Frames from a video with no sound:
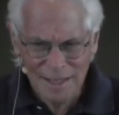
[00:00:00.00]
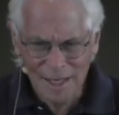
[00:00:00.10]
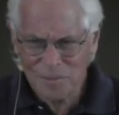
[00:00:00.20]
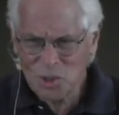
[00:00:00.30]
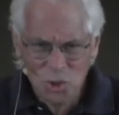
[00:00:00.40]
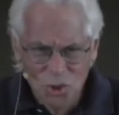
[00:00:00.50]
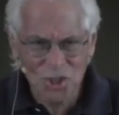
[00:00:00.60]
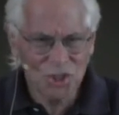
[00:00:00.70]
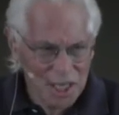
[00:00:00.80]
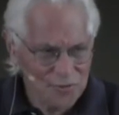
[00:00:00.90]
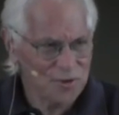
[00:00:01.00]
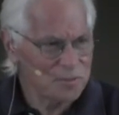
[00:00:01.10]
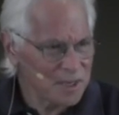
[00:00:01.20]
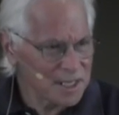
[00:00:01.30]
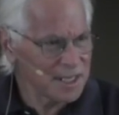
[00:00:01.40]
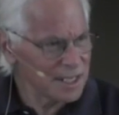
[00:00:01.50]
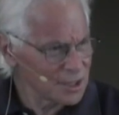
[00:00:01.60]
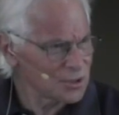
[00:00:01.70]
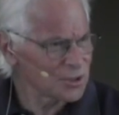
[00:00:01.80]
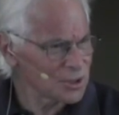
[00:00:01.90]
I'm as good as everybody
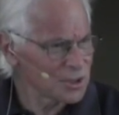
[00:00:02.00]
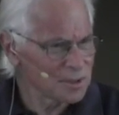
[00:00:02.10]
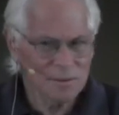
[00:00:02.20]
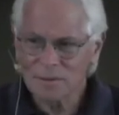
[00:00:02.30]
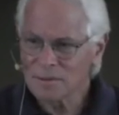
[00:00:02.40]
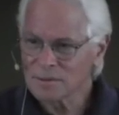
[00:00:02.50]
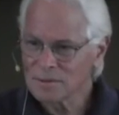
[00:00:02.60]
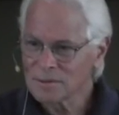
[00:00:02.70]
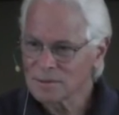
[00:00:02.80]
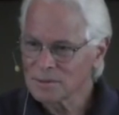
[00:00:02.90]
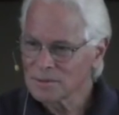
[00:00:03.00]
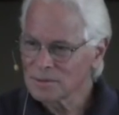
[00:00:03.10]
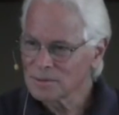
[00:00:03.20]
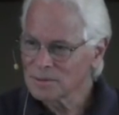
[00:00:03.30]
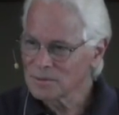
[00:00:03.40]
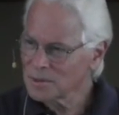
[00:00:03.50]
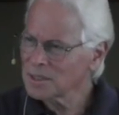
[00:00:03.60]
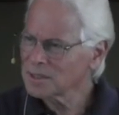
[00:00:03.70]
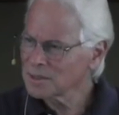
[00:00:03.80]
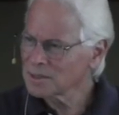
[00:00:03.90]
else,
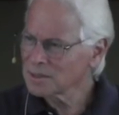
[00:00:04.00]
right?